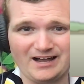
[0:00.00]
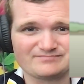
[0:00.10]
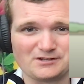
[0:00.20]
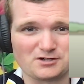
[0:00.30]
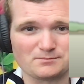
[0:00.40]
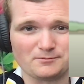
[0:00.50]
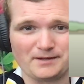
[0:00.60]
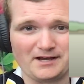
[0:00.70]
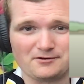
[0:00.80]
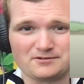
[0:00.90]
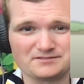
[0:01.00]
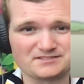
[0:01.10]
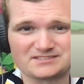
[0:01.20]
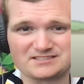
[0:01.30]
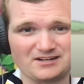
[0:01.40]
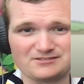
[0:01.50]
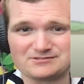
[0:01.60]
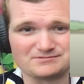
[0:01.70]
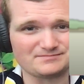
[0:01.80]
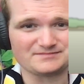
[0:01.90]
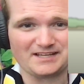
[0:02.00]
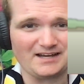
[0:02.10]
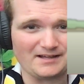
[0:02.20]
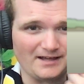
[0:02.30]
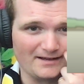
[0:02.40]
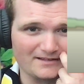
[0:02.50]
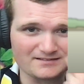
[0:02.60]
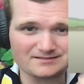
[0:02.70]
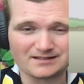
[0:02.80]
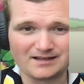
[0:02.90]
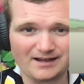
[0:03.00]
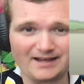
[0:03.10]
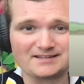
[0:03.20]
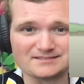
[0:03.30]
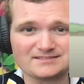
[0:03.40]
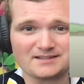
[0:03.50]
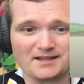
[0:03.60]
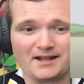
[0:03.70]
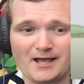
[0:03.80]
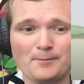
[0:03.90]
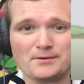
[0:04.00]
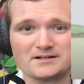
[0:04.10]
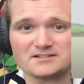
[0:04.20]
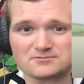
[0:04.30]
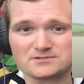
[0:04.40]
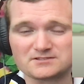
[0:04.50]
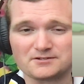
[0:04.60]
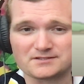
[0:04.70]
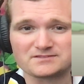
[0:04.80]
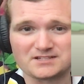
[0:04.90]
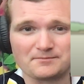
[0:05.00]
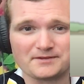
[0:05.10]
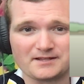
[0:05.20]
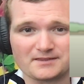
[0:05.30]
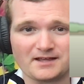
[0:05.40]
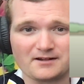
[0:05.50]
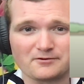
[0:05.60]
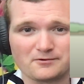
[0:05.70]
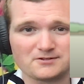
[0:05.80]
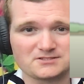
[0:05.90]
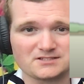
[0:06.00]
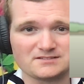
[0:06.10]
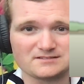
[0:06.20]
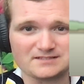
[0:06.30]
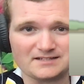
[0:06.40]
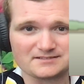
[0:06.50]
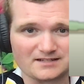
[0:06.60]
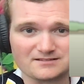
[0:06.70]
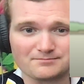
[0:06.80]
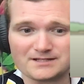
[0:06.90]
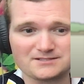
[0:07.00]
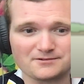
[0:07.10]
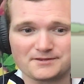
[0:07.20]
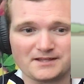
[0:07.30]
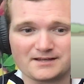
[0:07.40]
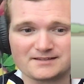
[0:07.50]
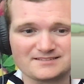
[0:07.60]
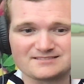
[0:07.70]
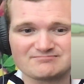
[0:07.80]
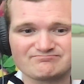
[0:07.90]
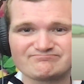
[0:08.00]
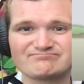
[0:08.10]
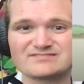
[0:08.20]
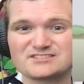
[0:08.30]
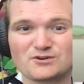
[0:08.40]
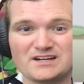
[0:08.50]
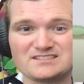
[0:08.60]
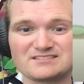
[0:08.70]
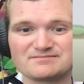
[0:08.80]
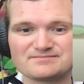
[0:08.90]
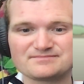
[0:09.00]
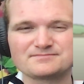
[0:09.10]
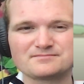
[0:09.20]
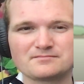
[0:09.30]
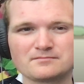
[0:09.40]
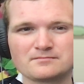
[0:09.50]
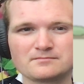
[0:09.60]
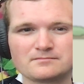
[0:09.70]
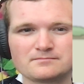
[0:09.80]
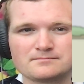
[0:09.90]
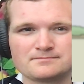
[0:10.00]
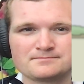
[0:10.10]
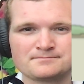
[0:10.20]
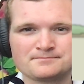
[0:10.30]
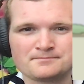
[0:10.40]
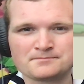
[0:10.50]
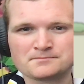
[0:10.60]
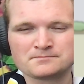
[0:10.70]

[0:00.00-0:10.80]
irritable bowels. So yeah, I can I can see that happening as a result of something that origins as as a mental thing. That's it's crazy. After between 6 and 18